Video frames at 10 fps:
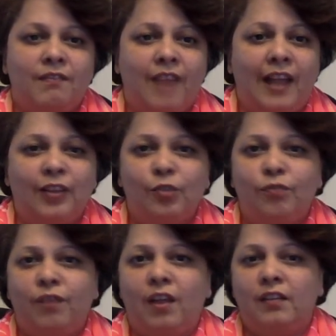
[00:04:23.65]
value
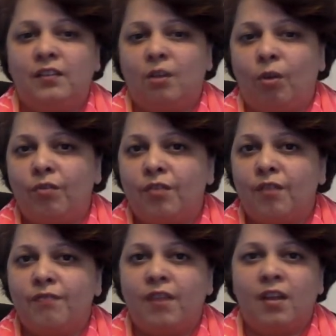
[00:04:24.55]
fund,
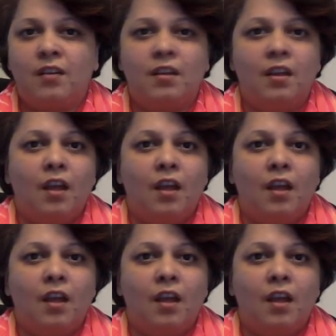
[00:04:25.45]
contra fund,